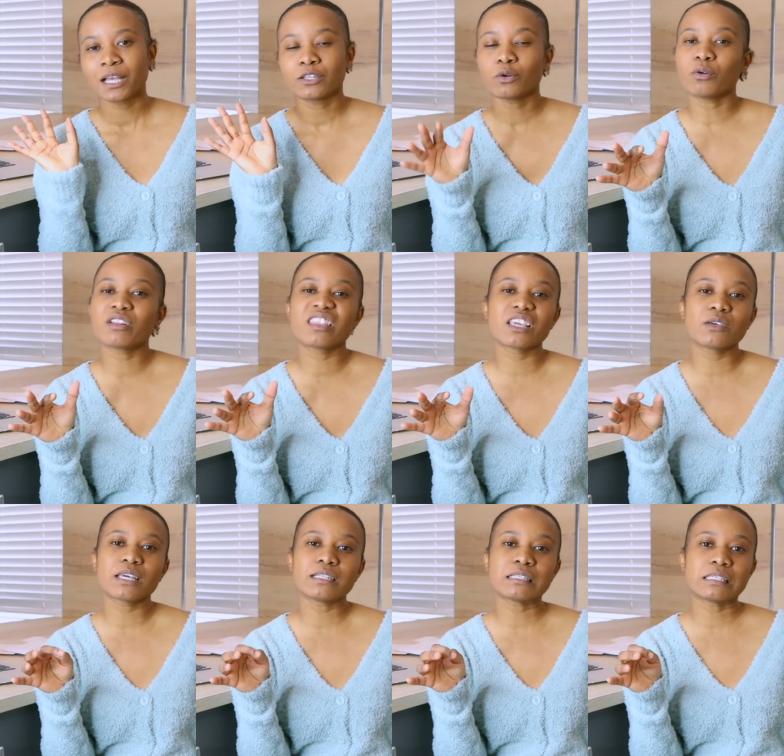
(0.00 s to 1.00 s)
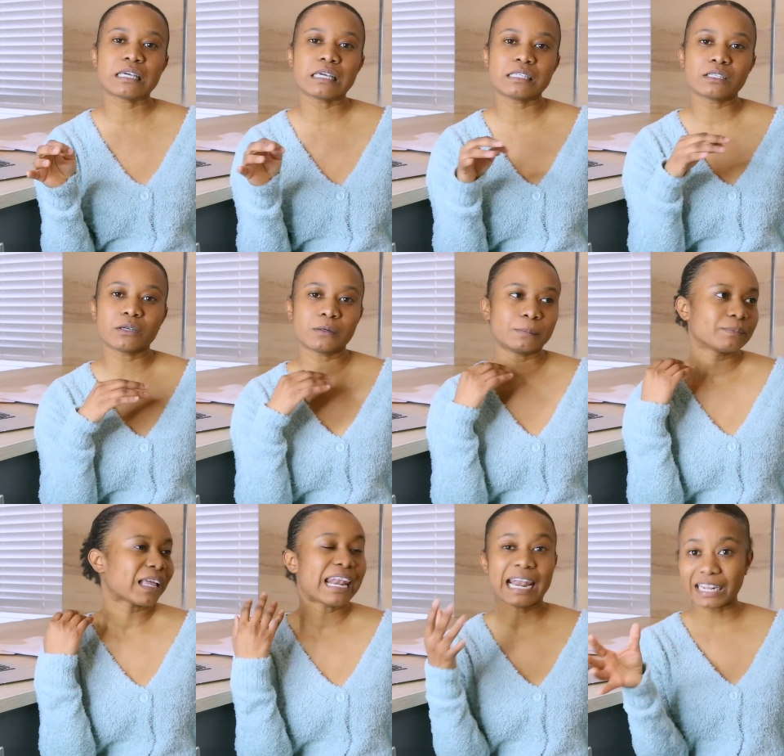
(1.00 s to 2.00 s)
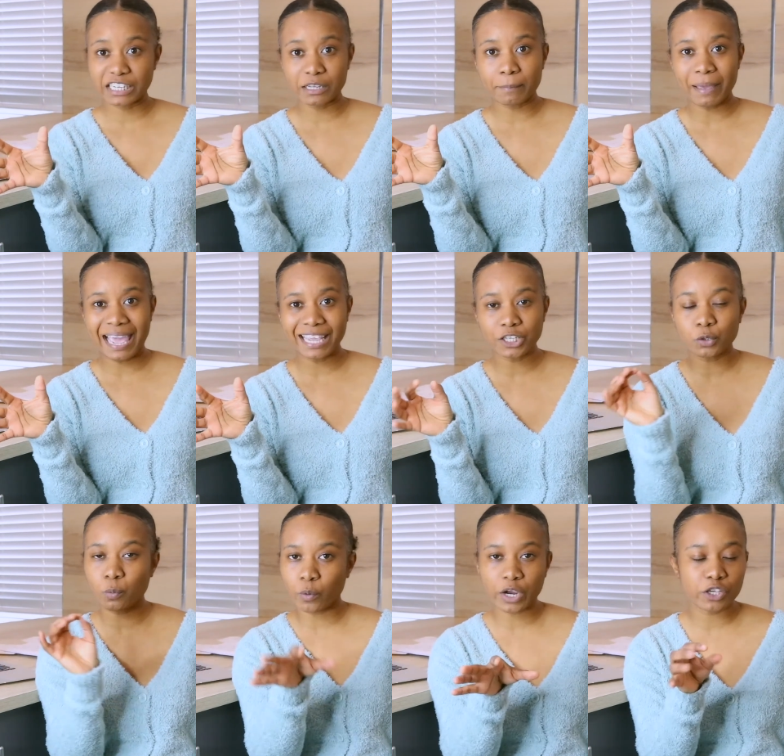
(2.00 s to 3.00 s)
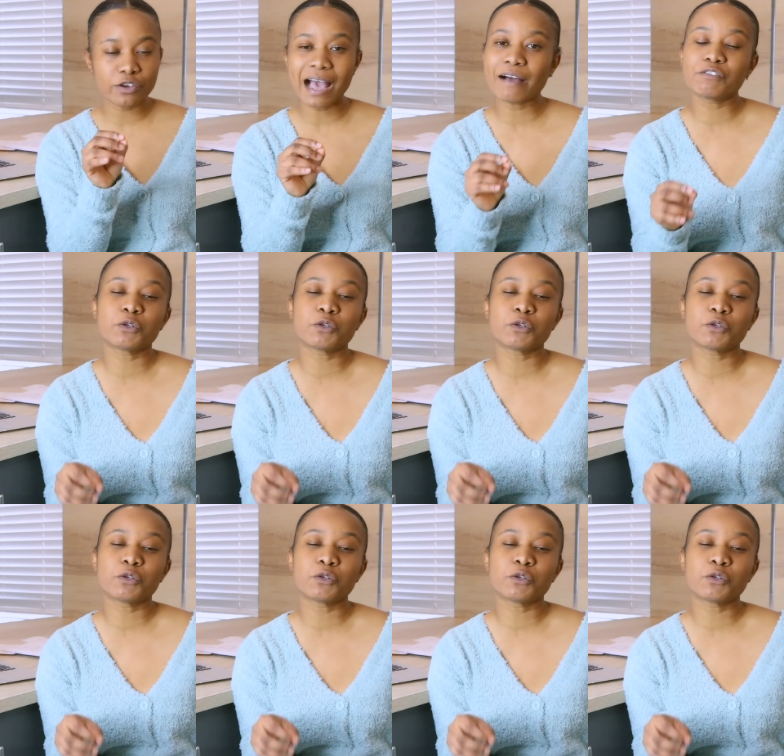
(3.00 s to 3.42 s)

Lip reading: The only thing you can see is a landing page where you have